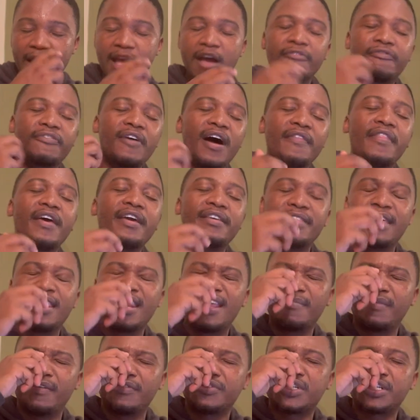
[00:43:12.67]
Father, in the
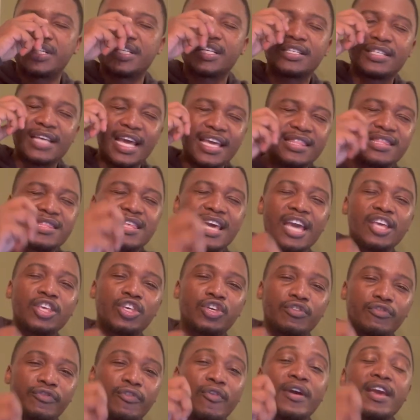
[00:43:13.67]
name of Jesus, I thank
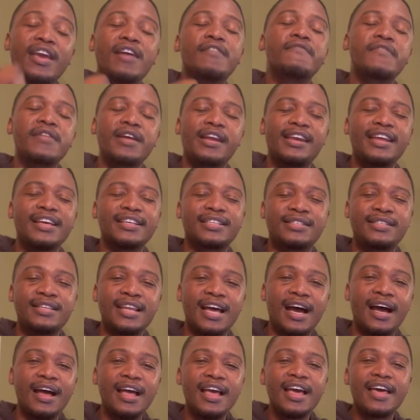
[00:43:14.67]
you for every
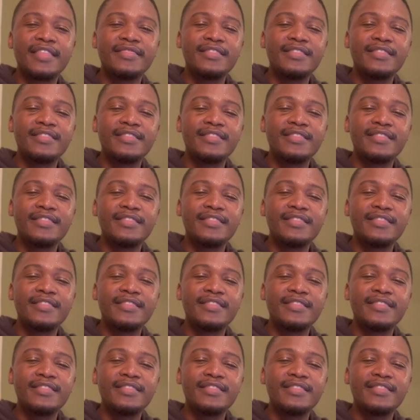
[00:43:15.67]
listener